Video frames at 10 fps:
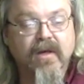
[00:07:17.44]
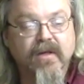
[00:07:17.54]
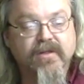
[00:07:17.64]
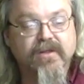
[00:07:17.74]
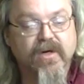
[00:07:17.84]

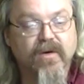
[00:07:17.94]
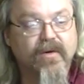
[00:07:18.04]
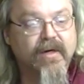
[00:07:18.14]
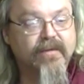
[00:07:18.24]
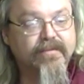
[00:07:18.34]
So,
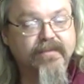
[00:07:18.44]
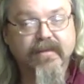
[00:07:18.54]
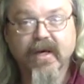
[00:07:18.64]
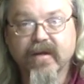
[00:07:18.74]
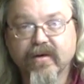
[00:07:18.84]
uh,
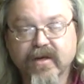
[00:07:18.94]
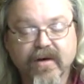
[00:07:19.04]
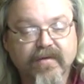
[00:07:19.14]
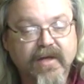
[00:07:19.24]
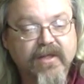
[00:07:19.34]
yeah, they're
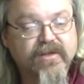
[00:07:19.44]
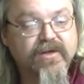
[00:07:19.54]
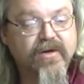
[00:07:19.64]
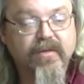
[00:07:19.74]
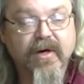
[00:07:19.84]
definitely
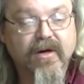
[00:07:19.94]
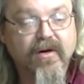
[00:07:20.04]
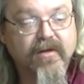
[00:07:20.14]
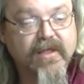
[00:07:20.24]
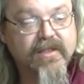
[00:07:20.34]
concerned about
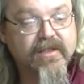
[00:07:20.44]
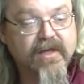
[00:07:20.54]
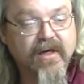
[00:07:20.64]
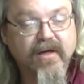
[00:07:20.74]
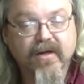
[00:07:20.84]
all these
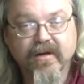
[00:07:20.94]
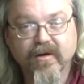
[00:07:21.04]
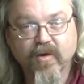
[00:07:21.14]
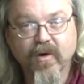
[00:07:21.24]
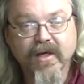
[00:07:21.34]
uh,
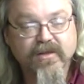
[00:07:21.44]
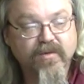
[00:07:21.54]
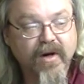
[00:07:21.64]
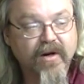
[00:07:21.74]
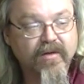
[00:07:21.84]
quakes
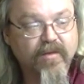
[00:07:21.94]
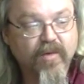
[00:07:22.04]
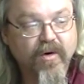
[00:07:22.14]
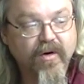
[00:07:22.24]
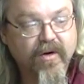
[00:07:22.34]
right on the
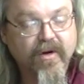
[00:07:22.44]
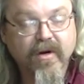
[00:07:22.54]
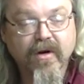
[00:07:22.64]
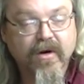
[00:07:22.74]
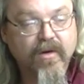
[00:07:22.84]
border
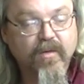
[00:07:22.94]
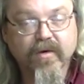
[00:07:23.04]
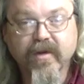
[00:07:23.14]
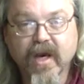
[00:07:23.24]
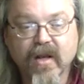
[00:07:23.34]

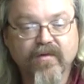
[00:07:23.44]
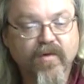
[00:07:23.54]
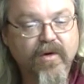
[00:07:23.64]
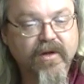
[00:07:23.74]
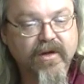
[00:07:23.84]
with
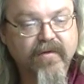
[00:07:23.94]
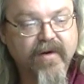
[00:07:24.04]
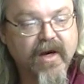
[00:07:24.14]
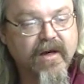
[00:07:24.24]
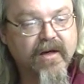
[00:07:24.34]
California and
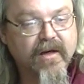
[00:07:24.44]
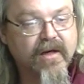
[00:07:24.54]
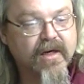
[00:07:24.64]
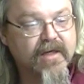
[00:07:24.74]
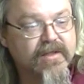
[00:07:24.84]
Nevada,
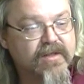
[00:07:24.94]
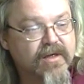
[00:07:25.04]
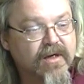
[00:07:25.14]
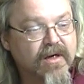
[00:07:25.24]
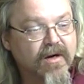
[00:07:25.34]
as
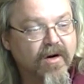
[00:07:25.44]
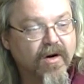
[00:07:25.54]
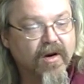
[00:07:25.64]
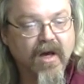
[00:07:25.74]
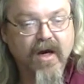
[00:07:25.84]
uh,
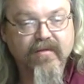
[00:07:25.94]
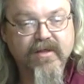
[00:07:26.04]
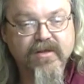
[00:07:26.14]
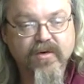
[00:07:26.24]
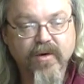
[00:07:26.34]
are a lot of
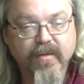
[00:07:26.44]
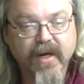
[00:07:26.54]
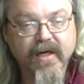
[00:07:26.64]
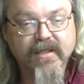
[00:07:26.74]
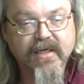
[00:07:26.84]
us who are
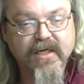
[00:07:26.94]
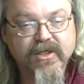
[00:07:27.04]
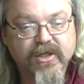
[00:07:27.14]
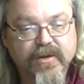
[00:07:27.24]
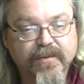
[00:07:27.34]
paying
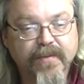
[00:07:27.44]
attention.